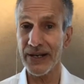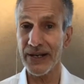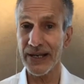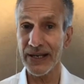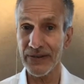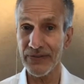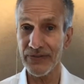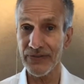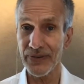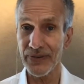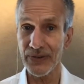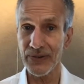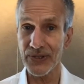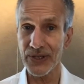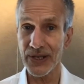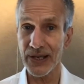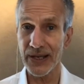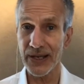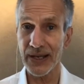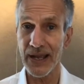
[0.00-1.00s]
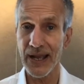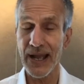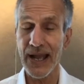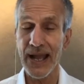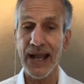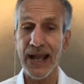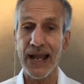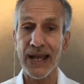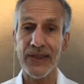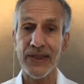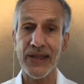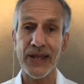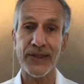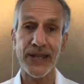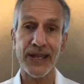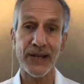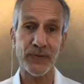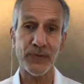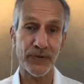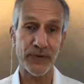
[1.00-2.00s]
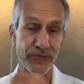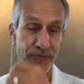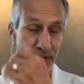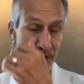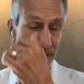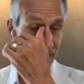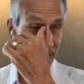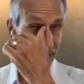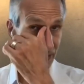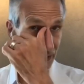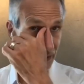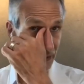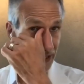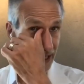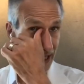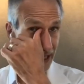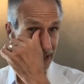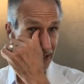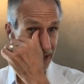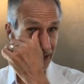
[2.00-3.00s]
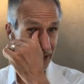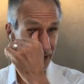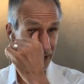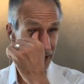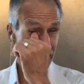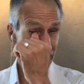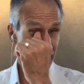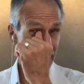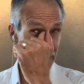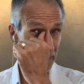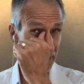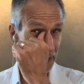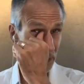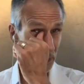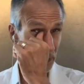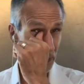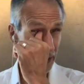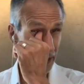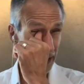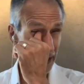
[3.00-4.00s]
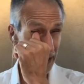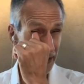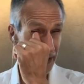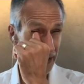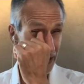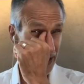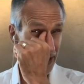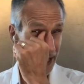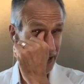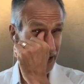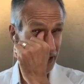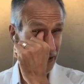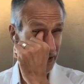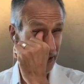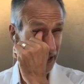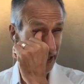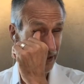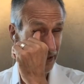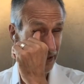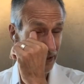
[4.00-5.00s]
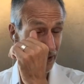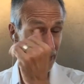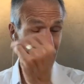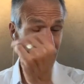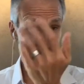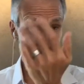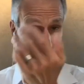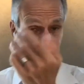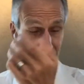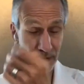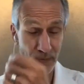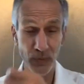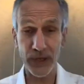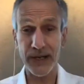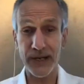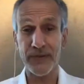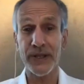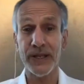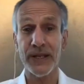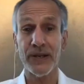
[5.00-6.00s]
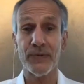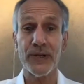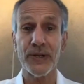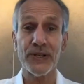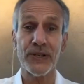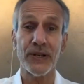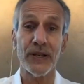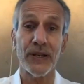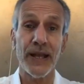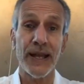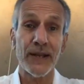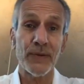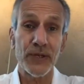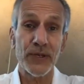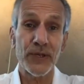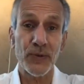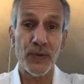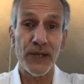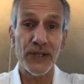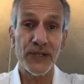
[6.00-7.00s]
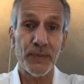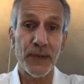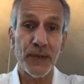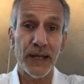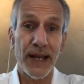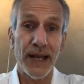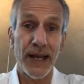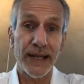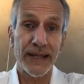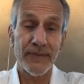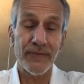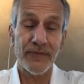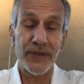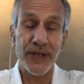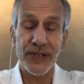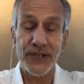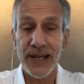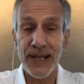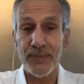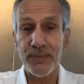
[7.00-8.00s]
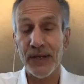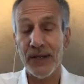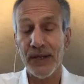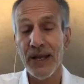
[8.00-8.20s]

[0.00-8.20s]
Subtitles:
confusing and that they refer to technical terms in Sanskrit or whatever the original language was, Malayalam, for example,